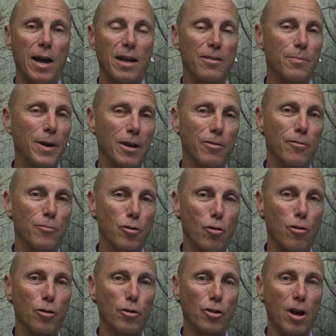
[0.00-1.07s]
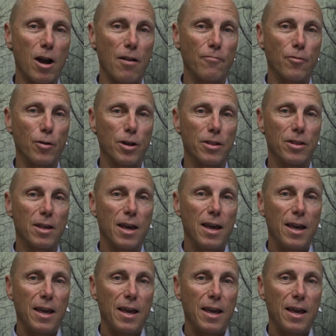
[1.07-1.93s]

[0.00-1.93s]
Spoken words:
aspects of Charge Conference